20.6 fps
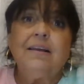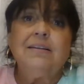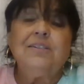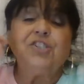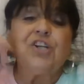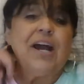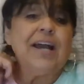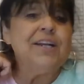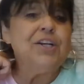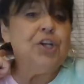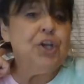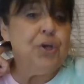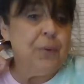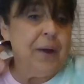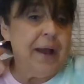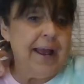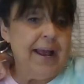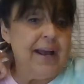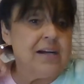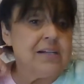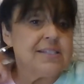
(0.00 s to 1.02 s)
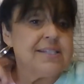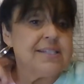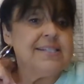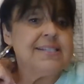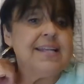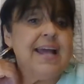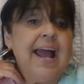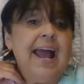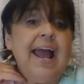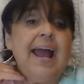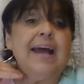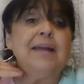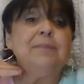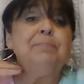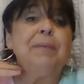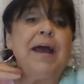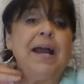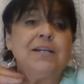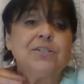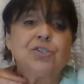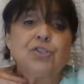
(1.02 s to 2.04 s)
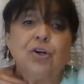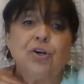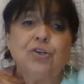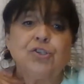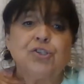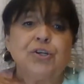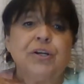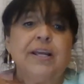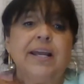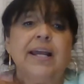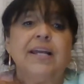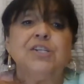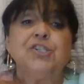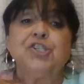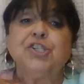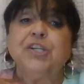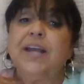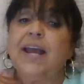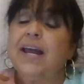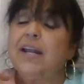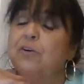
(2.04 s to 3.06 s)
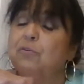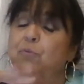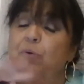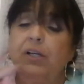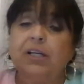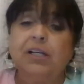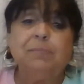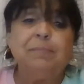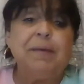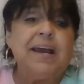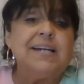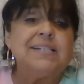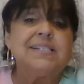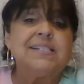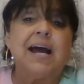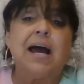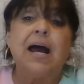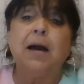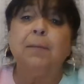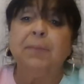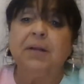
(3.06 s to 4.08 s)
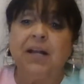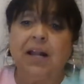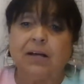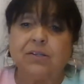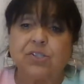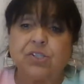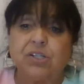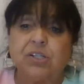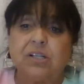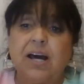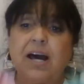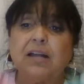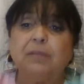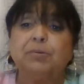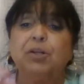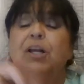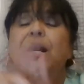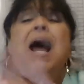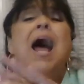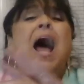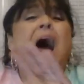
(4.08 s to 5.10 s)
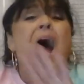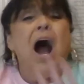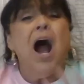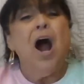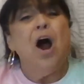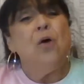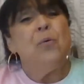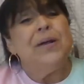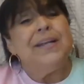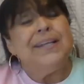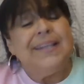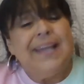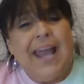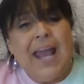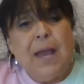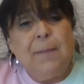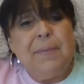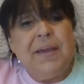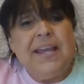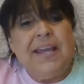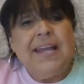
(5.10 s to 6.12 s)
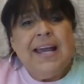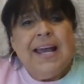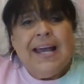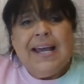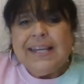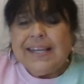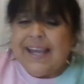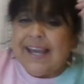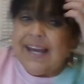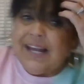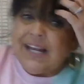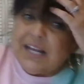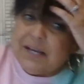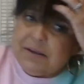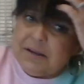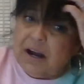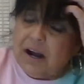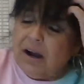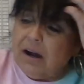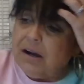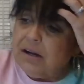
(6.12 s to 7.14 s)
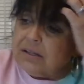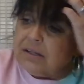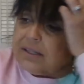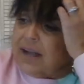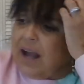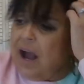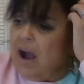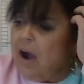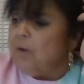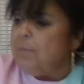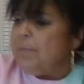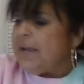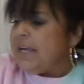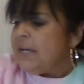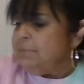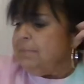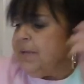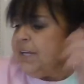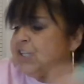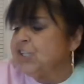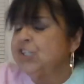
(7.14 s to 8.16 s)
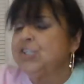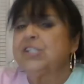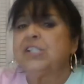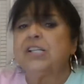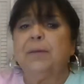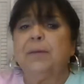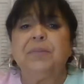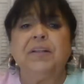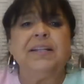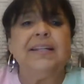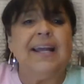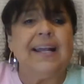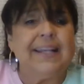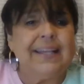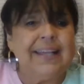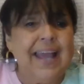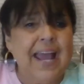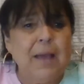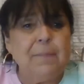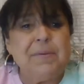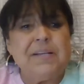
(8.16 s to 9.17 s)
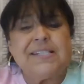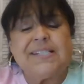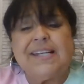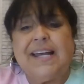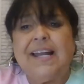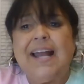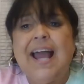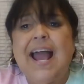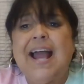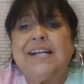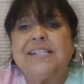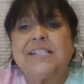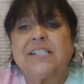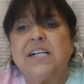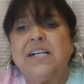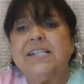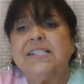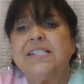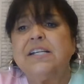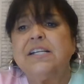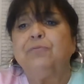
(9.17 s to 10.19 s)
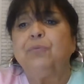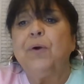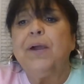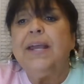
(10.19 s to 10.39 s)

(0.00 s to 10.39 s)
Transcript: Jane Newhouse has had back surgery, and she had a really bad time and lost a lot of blood. Oh, and Kelly called me and mentioned something that Gabby said, ask us if